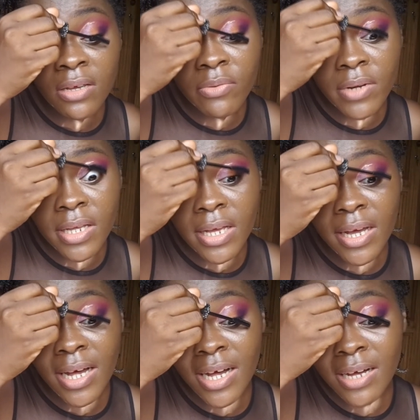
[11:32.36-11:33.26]
really
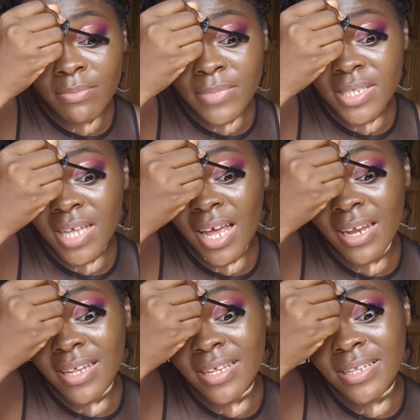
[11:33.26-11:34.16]
calm,
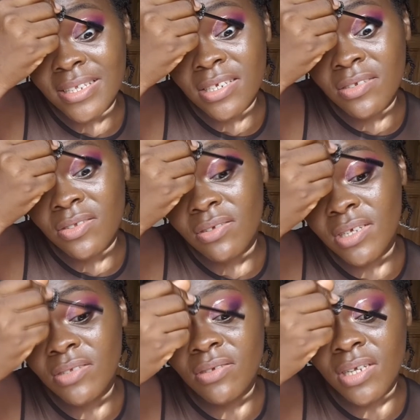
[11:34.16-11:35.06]
silent, not
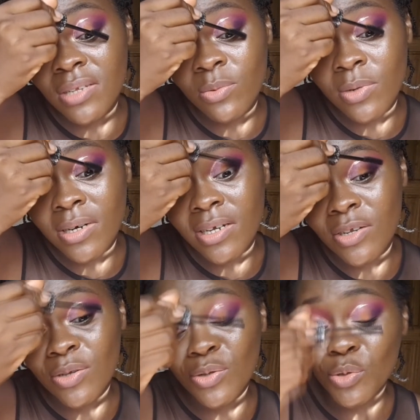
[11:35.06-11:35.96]
talking to anyone,
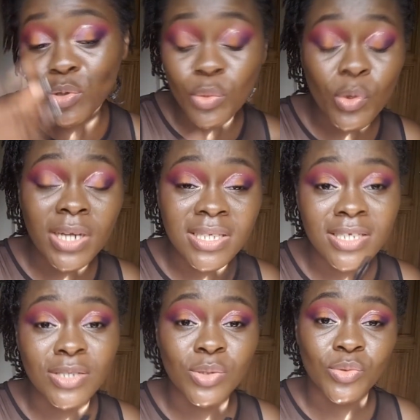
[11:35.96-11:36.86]
not
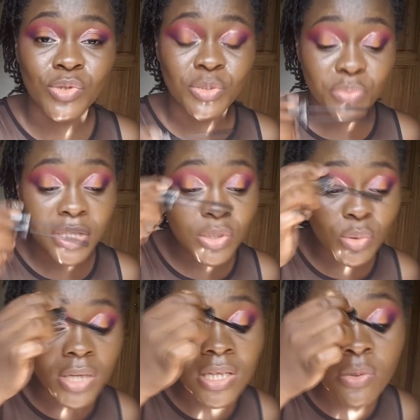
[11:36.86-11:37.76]
wanting to speak
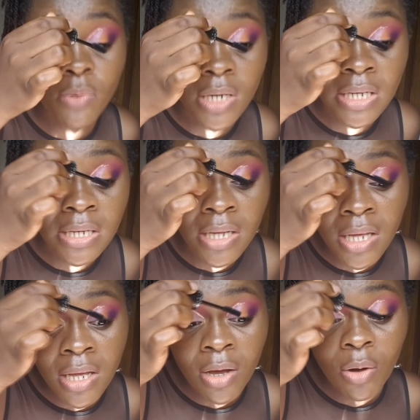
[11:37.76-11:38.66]
to anyone,
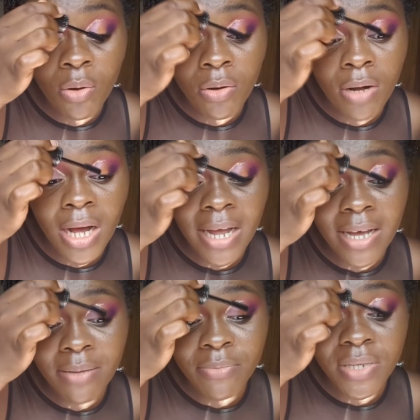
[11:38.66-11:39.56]
or I
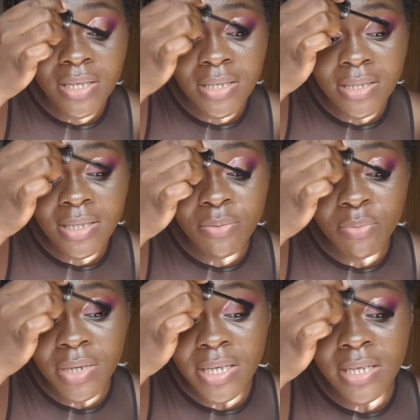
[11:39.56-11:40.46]
can be
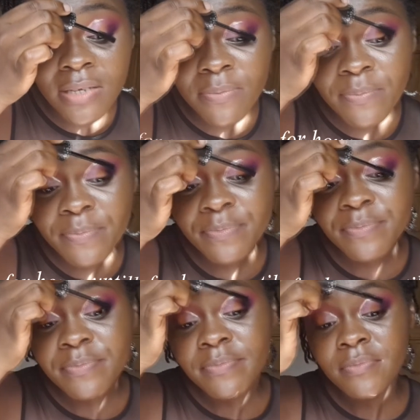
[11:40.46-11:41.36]
simply,
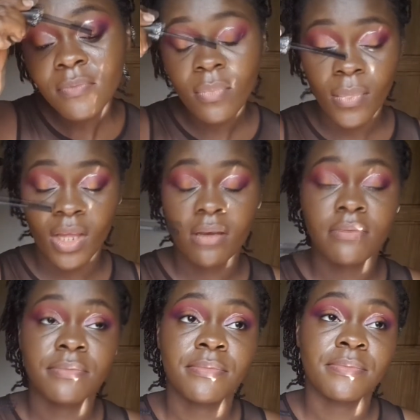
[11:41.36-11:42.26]

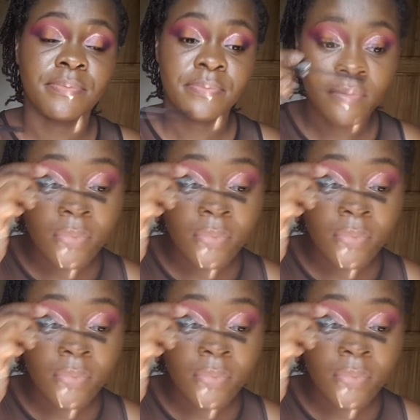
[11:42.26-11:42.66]
I